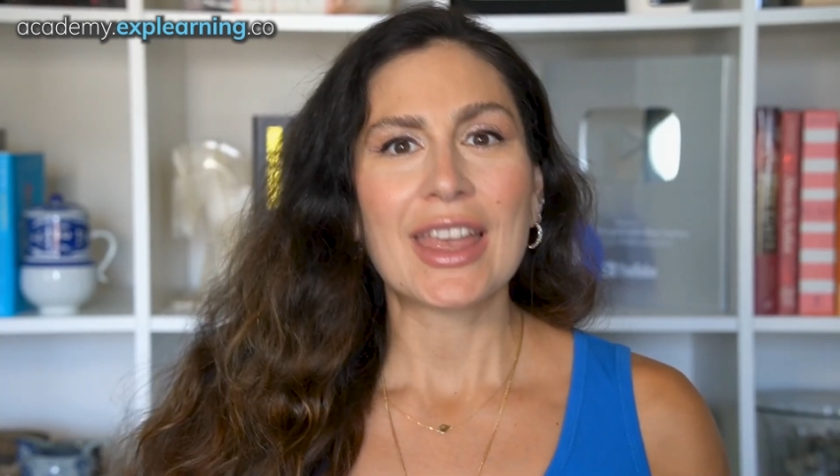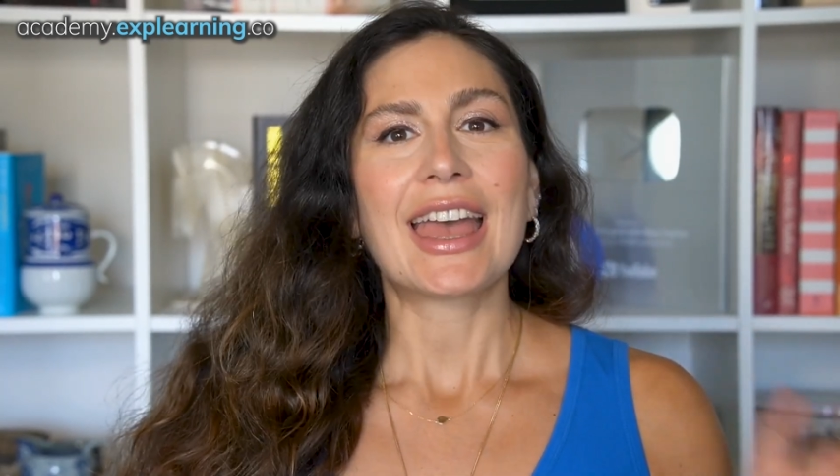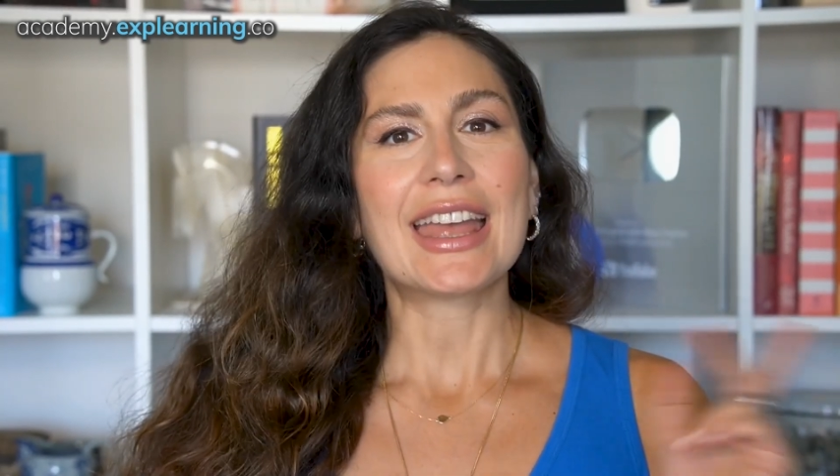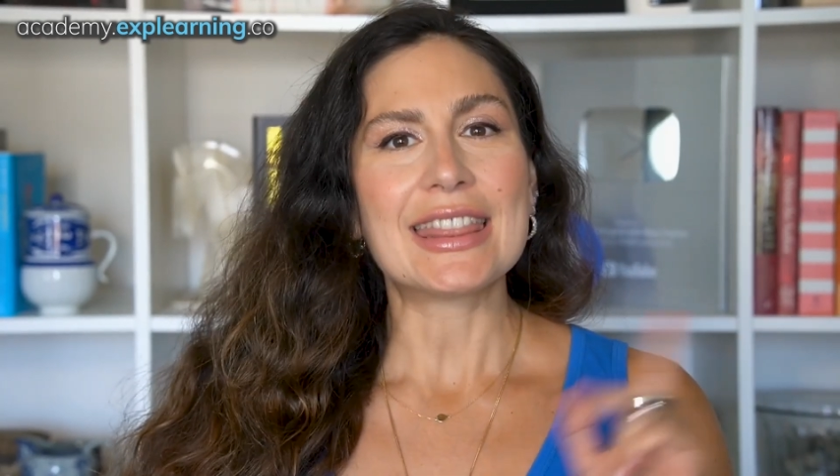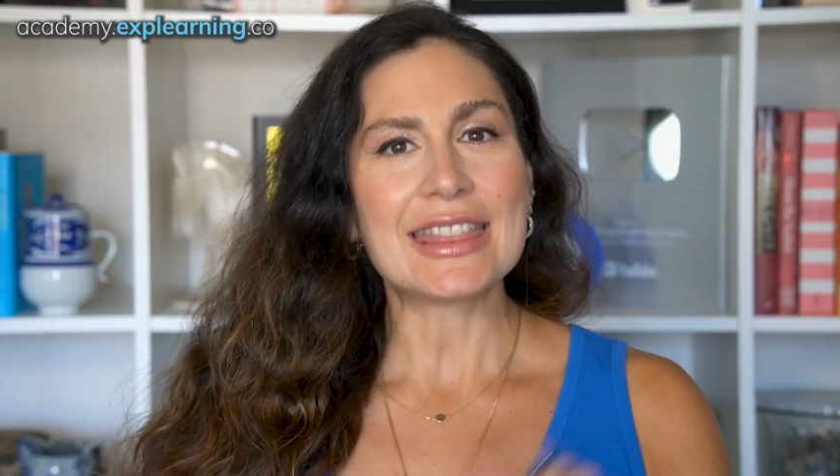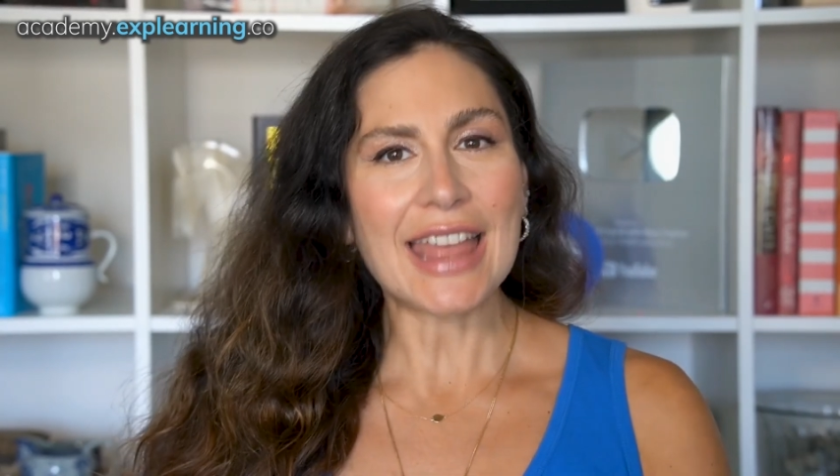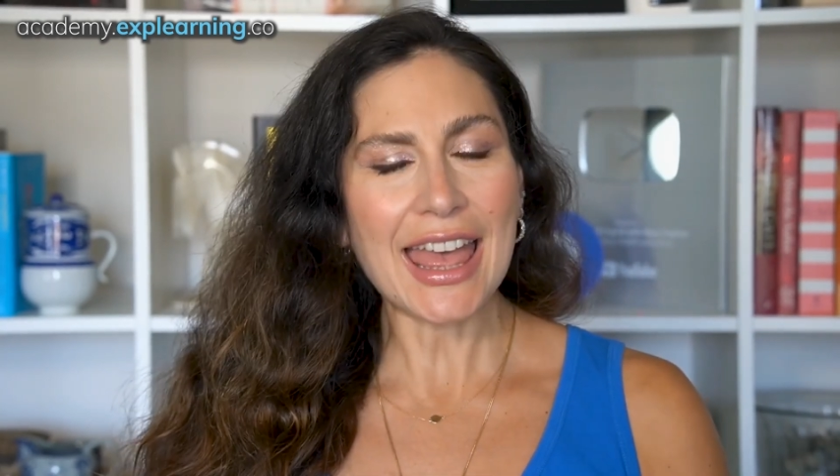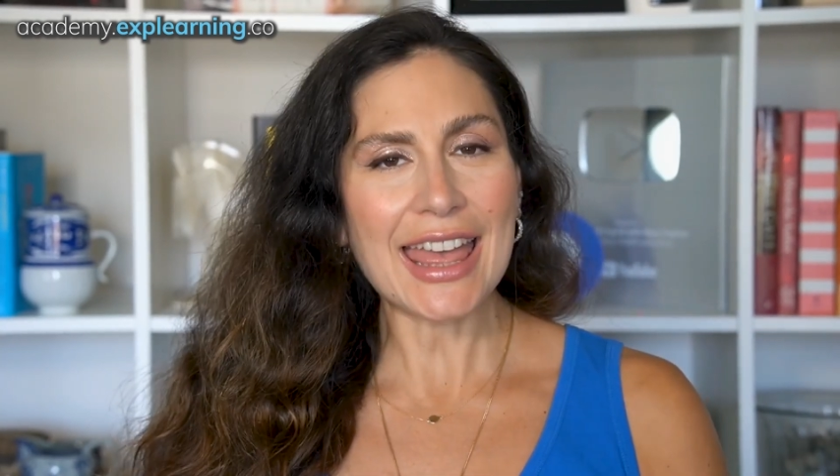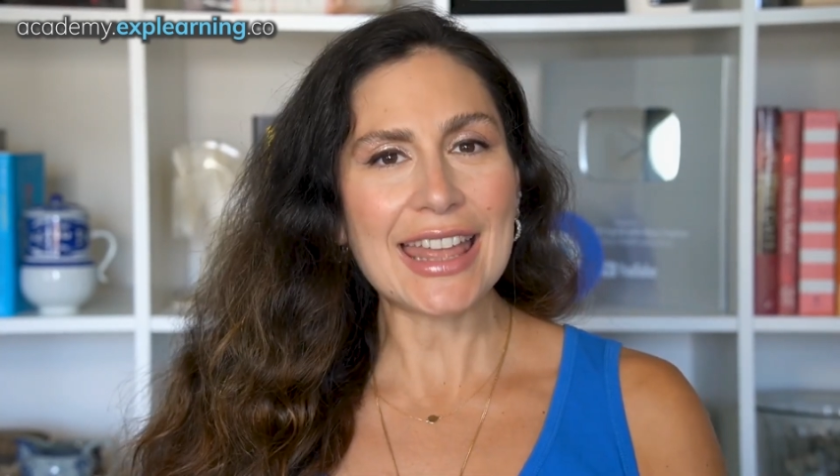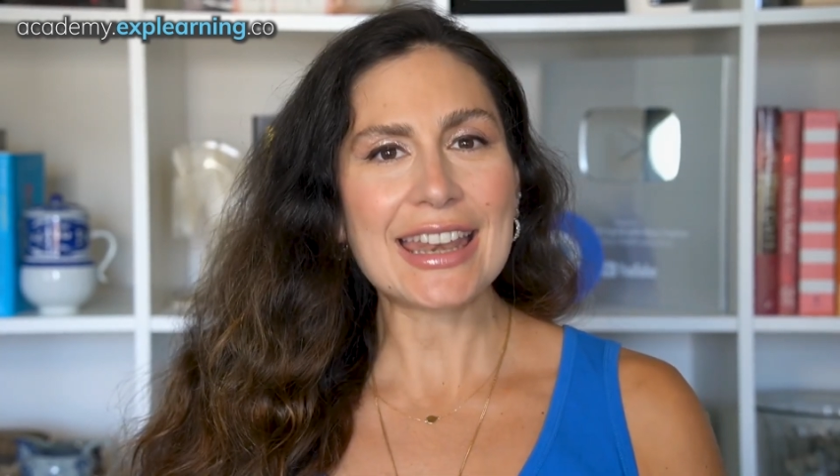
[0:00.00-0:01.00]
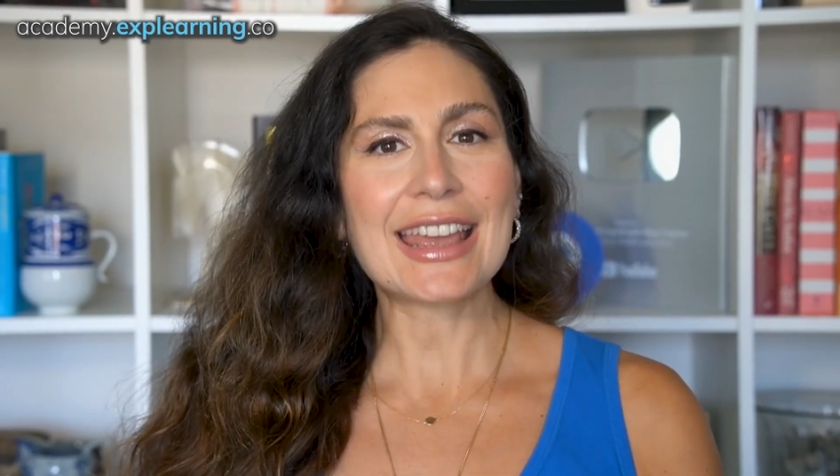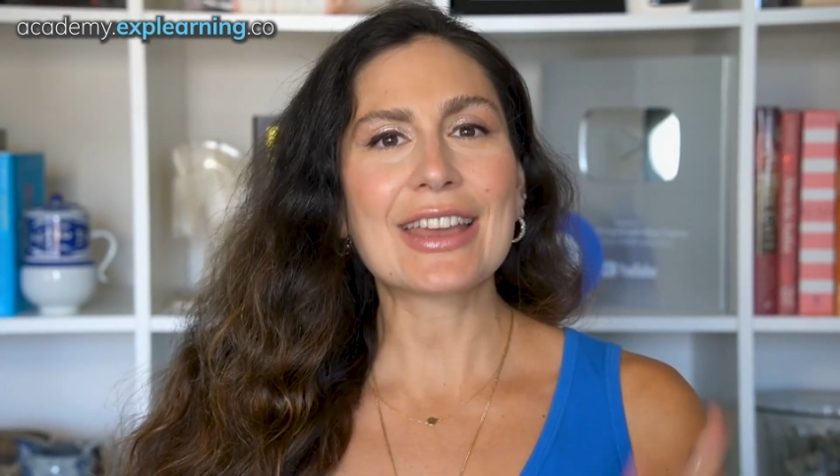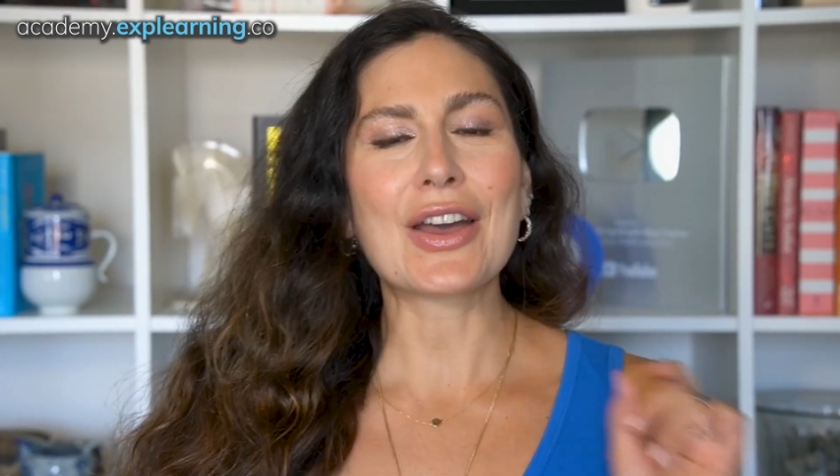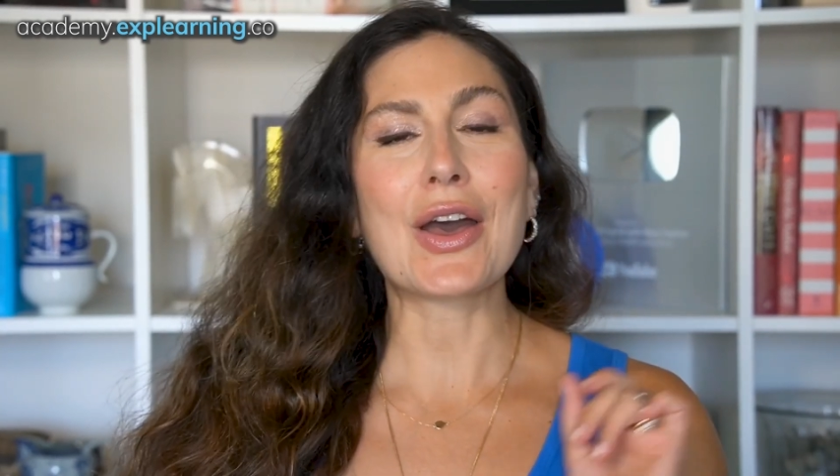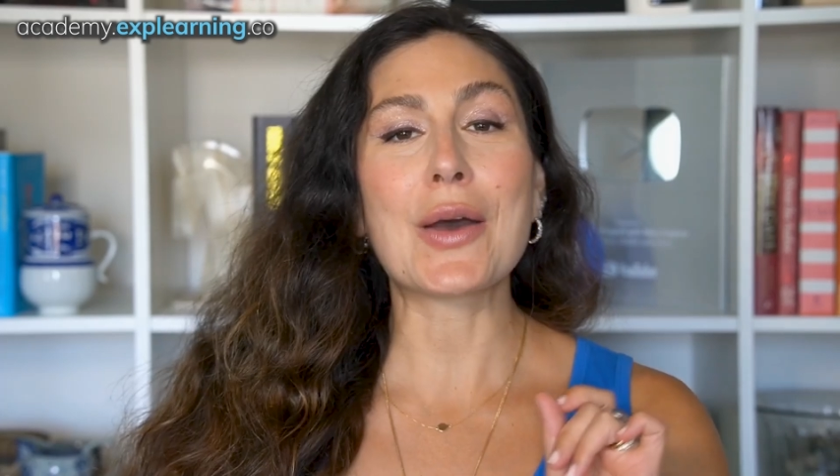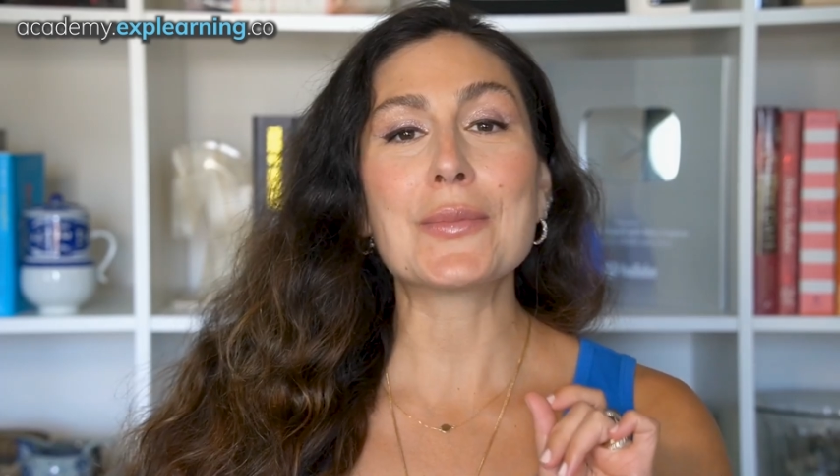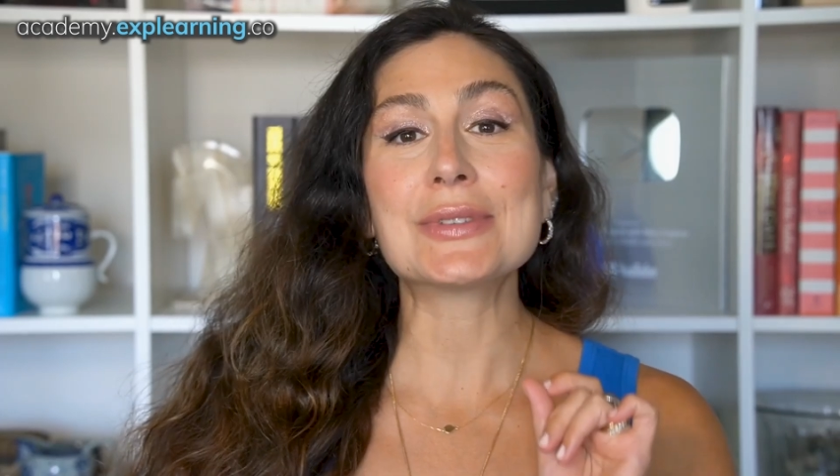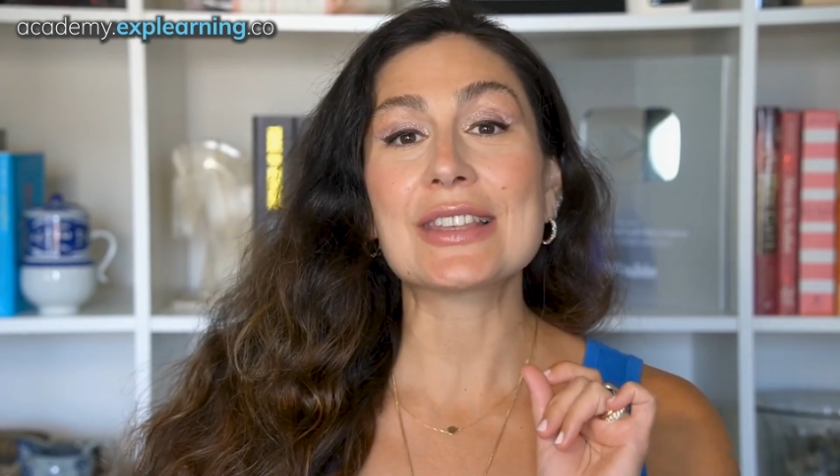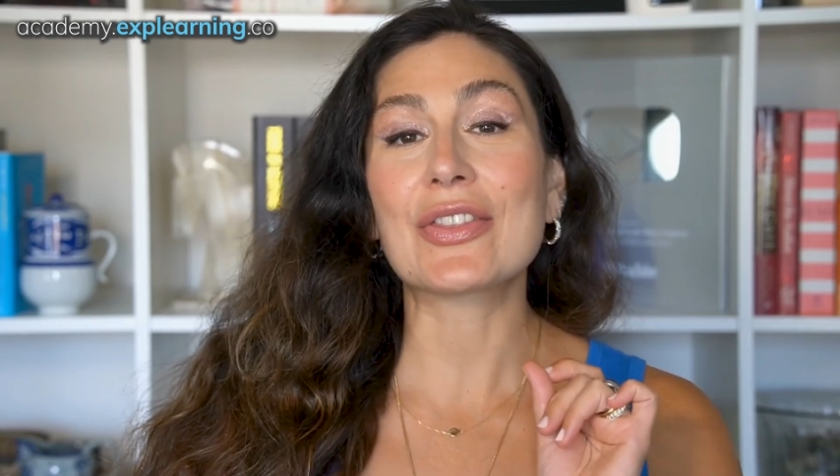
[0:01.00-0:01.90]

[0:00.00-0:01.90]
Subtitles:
And then comes